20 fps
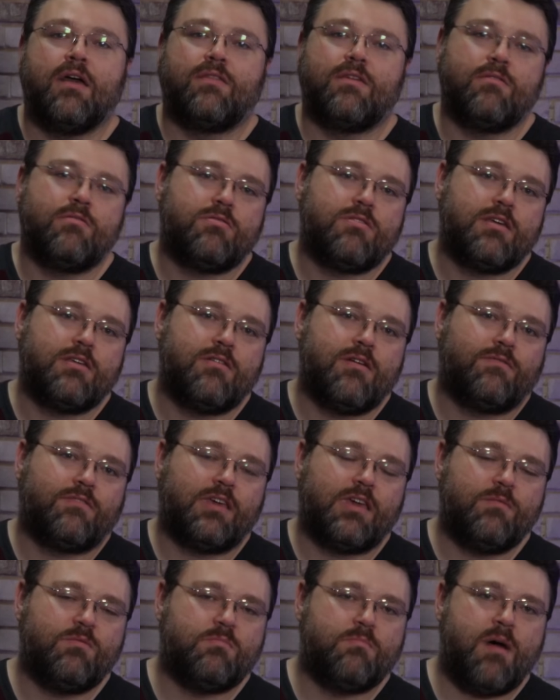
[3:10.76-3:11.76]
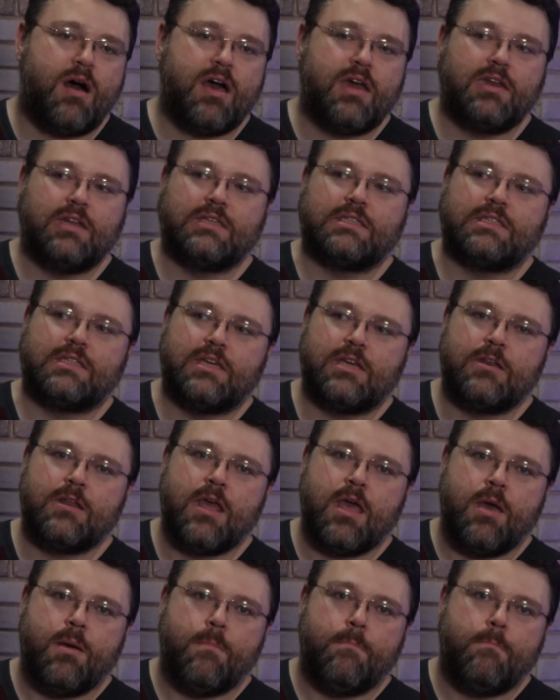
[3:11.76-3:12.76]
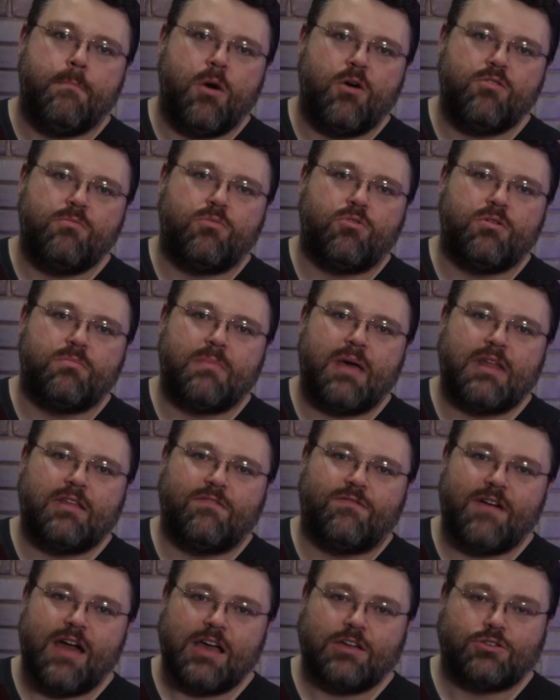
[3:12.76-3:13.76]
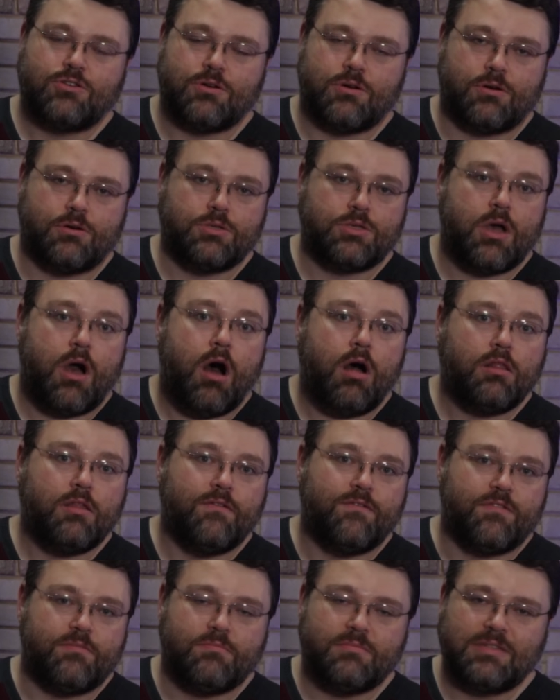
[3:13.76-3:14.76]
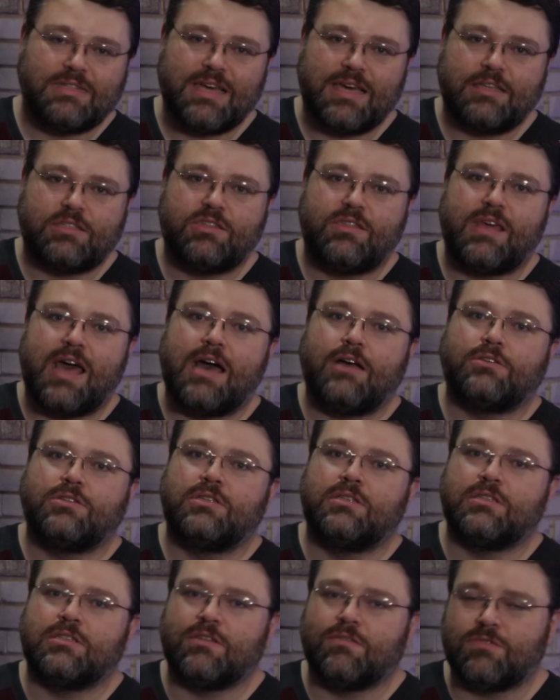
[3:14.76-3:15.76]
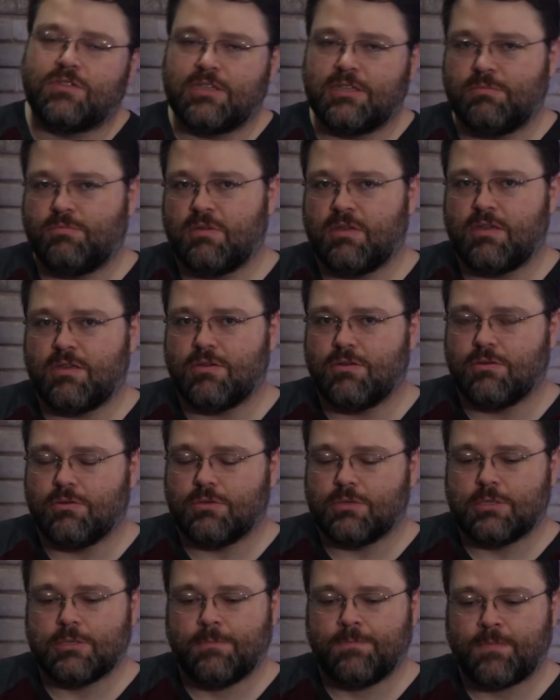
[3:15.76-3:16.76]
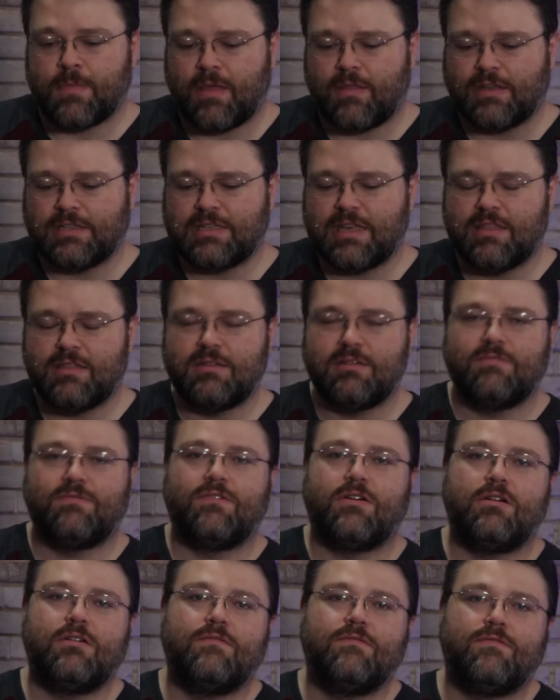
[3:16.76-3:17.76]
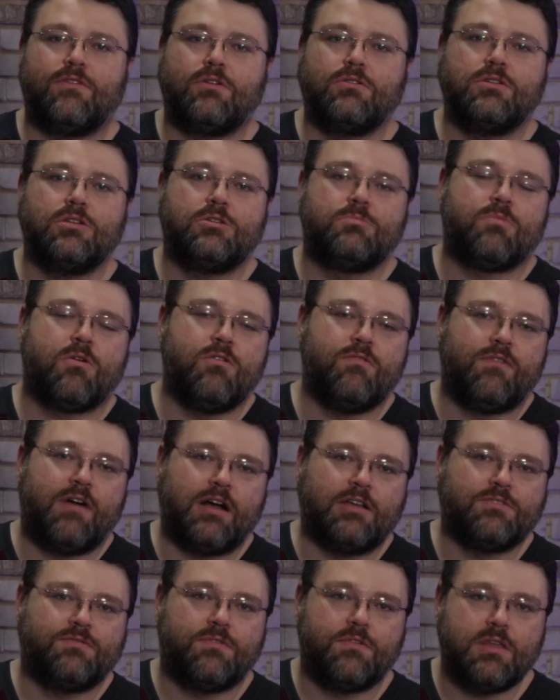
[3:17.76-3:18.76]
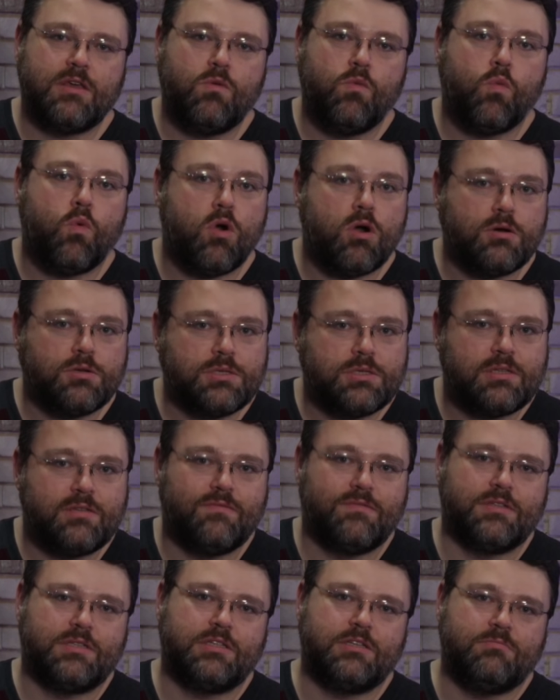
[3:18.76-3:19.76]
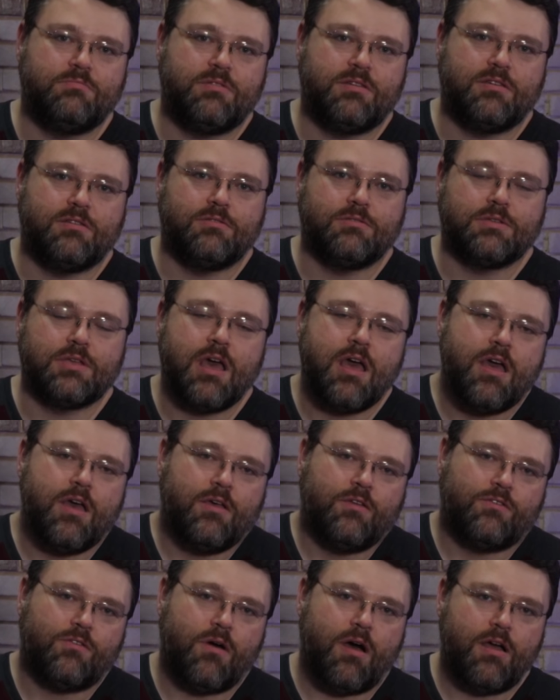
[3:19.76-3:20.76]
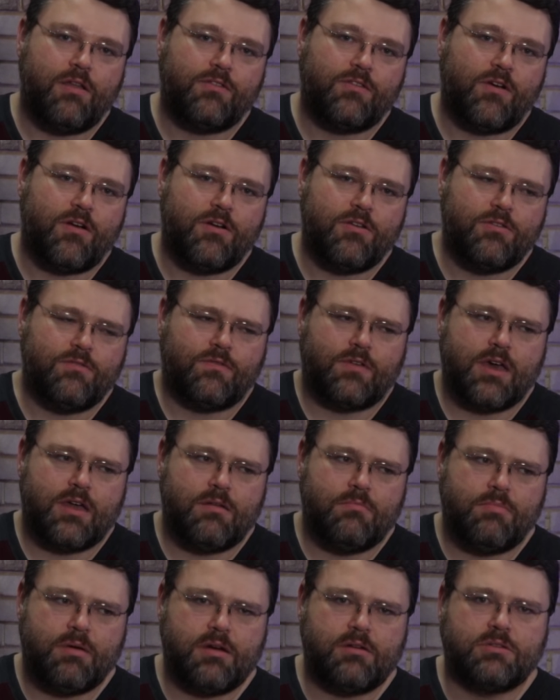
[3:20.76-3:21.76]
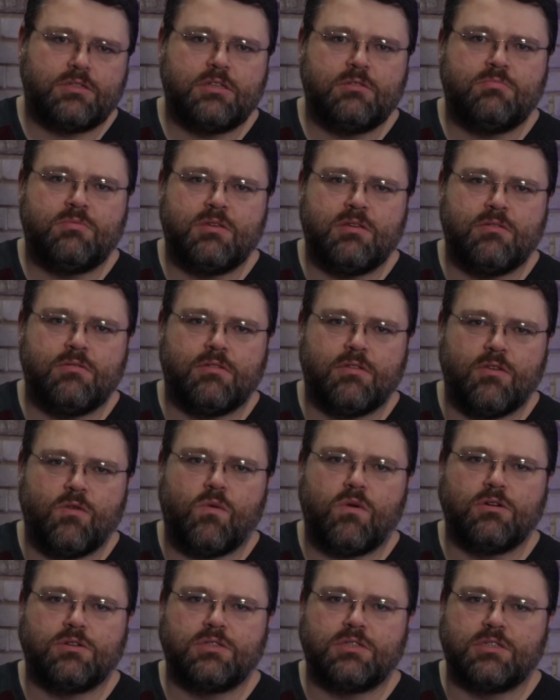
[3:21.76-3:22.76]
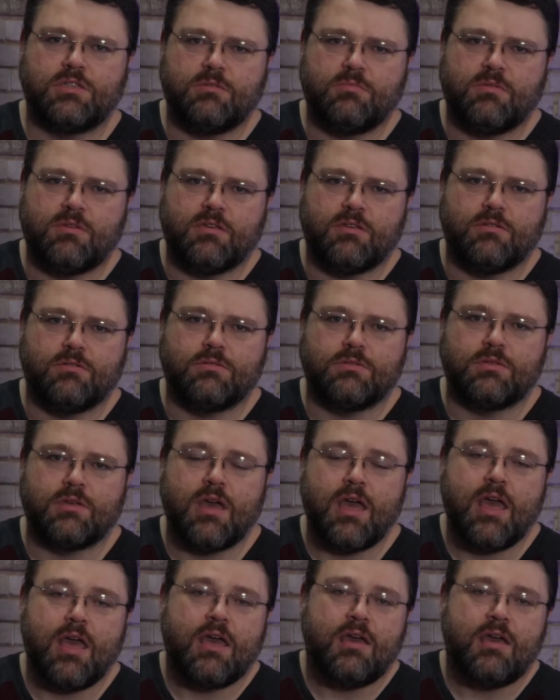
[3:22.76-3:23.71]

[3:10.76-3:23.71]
The other thing you have to keep in mind is that Motherboard manufacturers, all of them, test thousands of CPUs, and they set the default voltage profiles for the worst of the CPUs. So odds are you've got a better CPU than the worst CPUs.